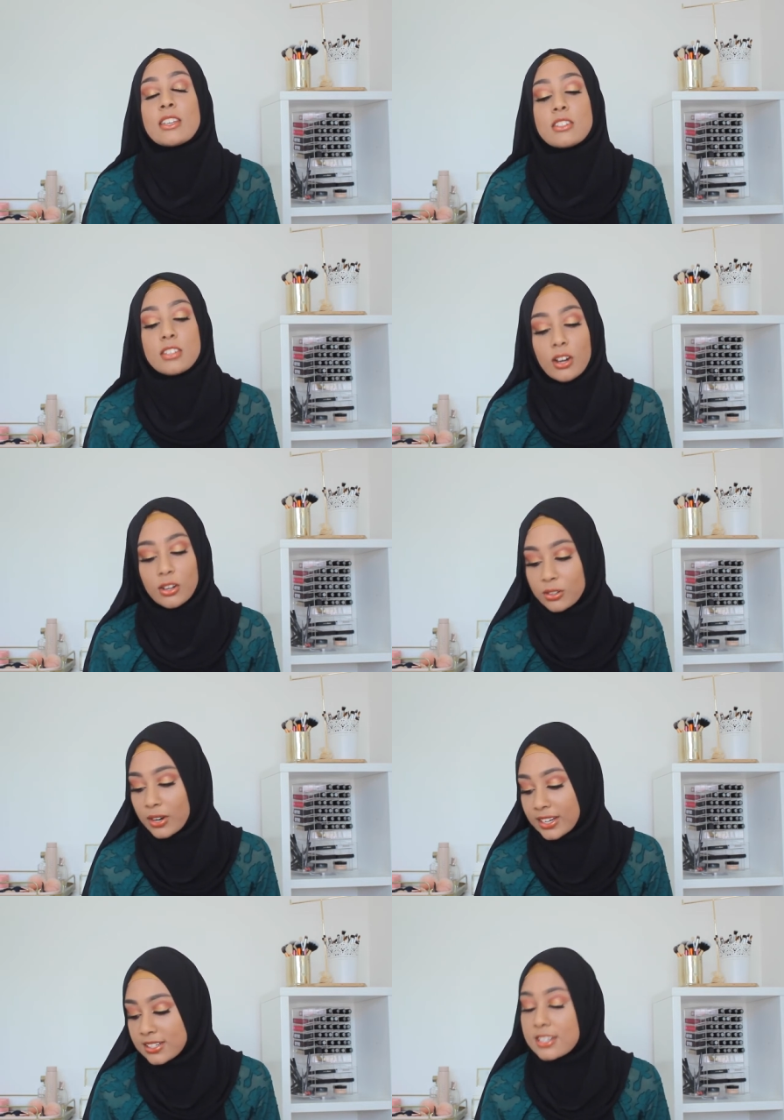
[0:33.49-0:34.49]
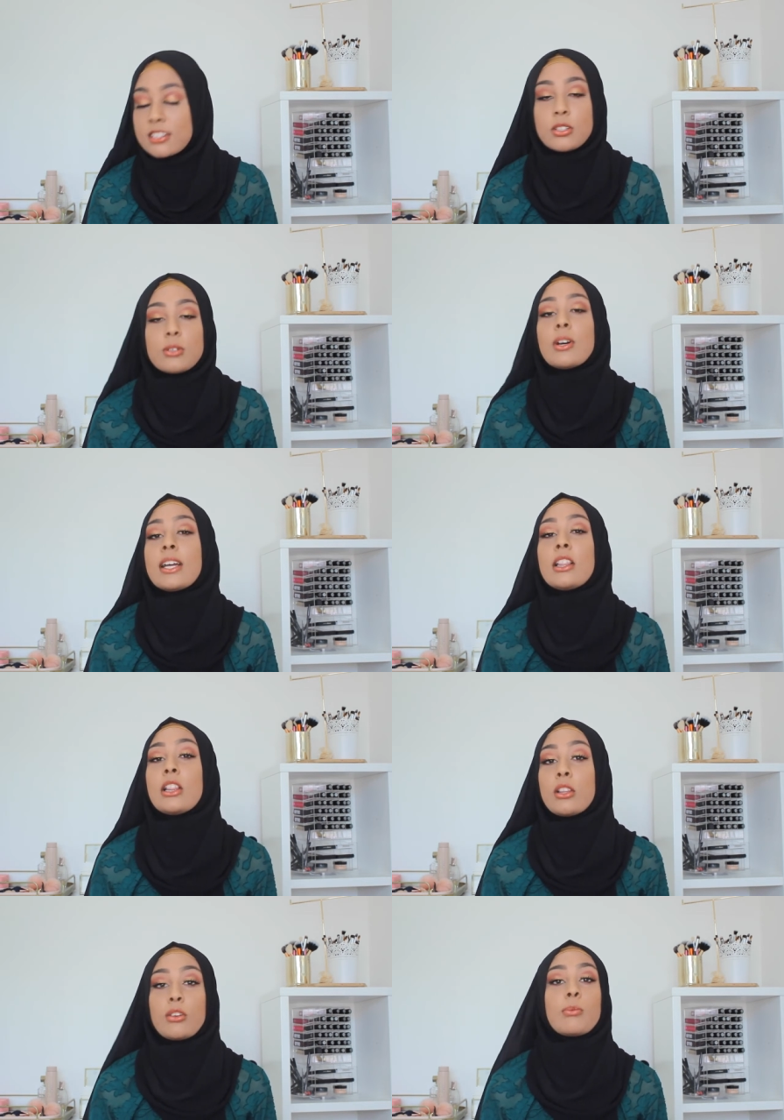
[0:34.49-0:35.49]
So I did do a
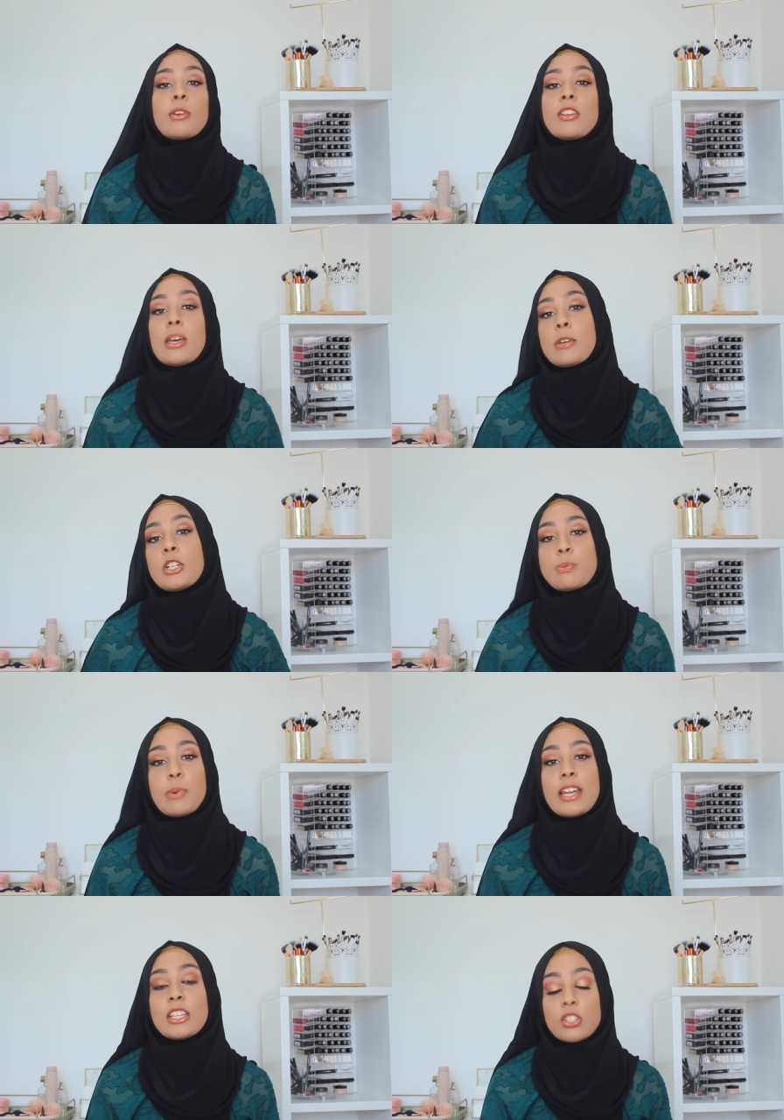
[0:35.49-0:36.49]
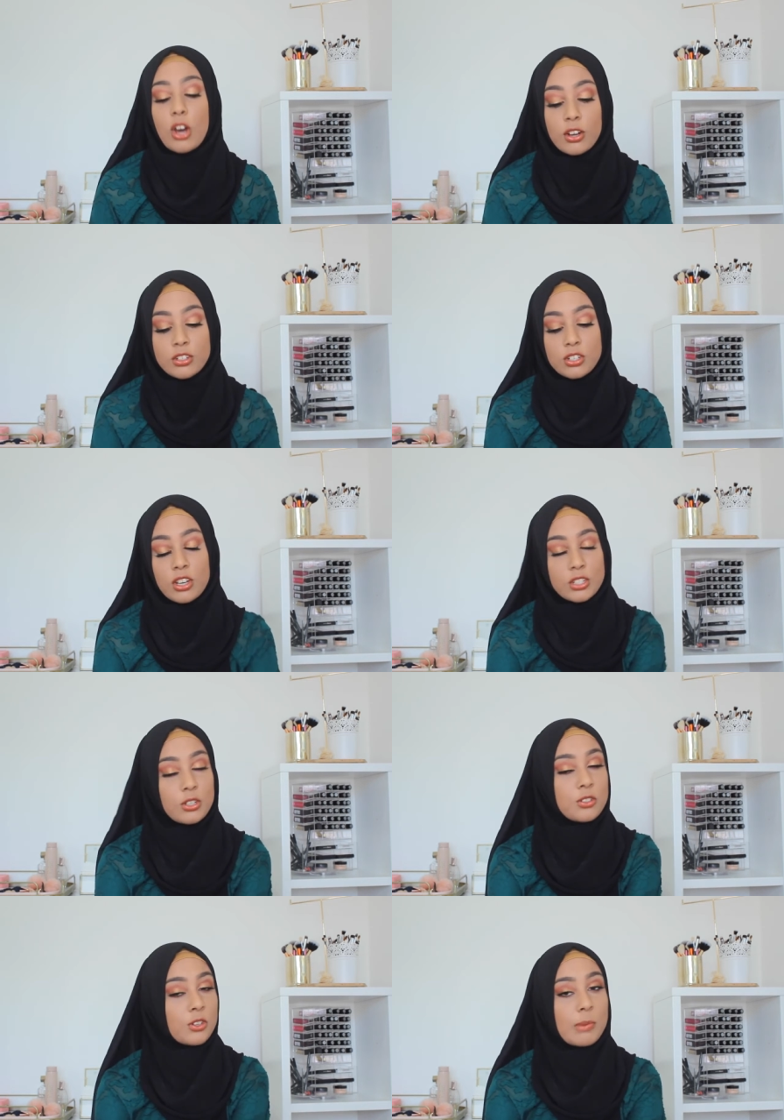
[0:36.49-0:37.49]
little bit of damage, but it's not
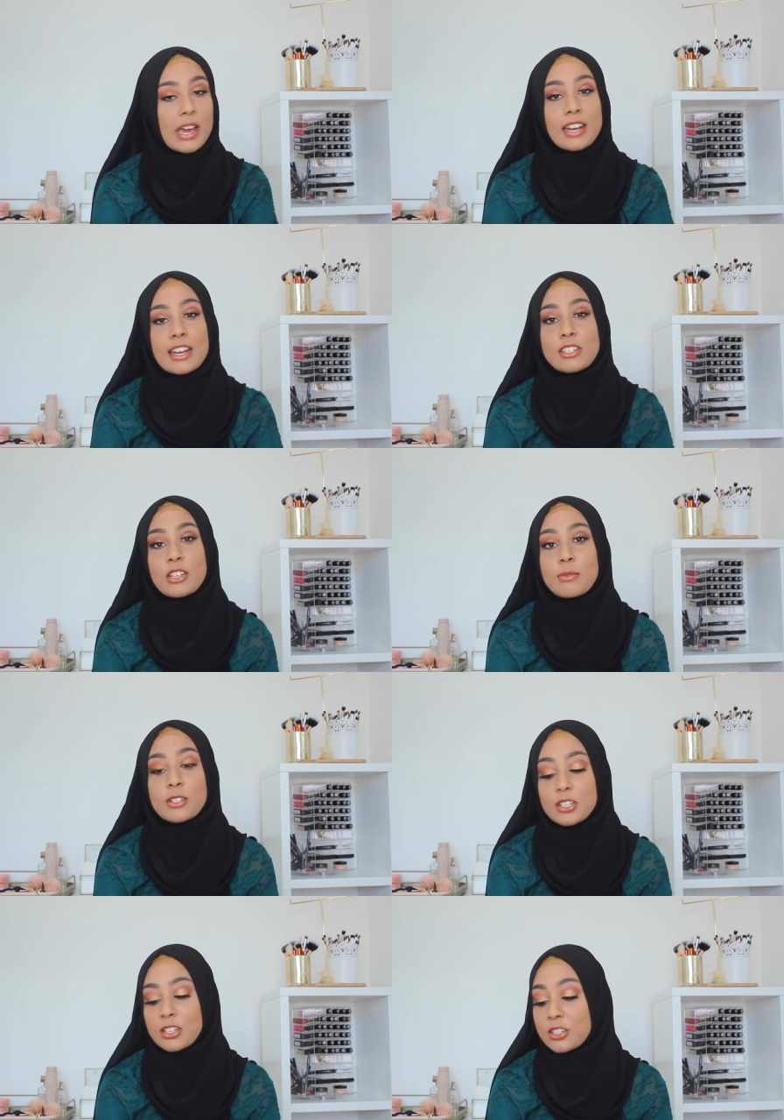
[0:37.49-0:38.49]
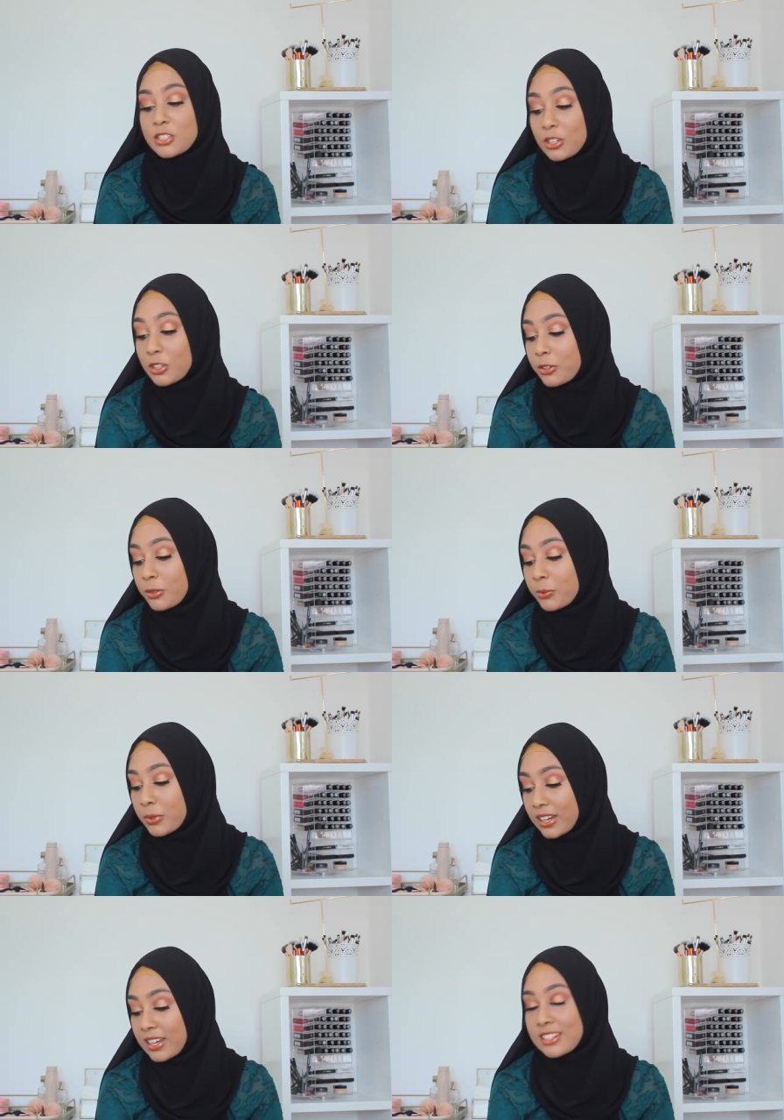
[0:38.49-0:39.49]
too, too bad. So I'm just going to show you
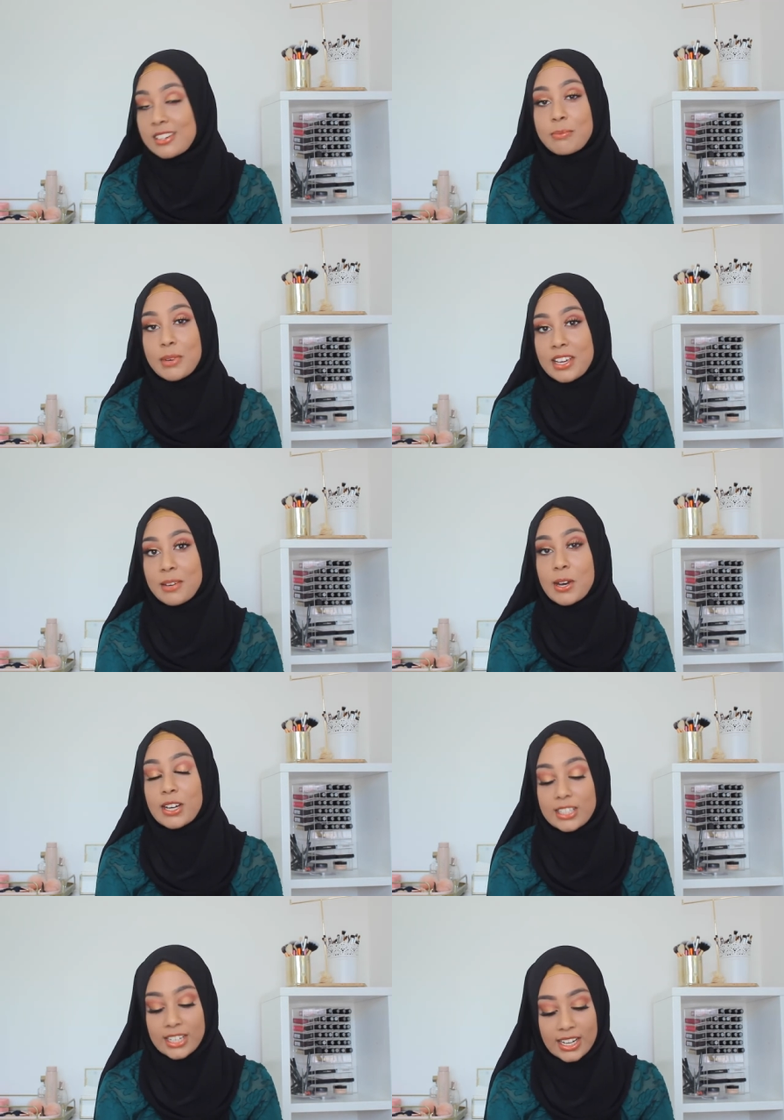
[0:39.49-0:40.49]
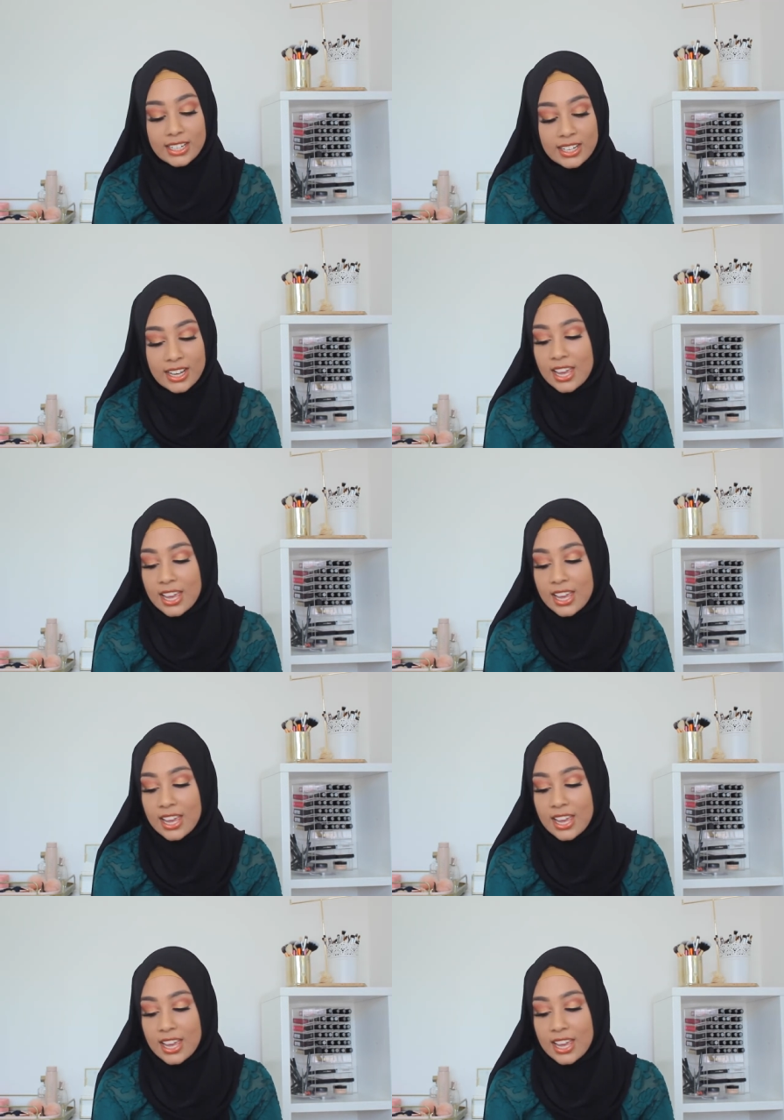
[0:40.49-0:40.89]
what I ended up buying my holiday.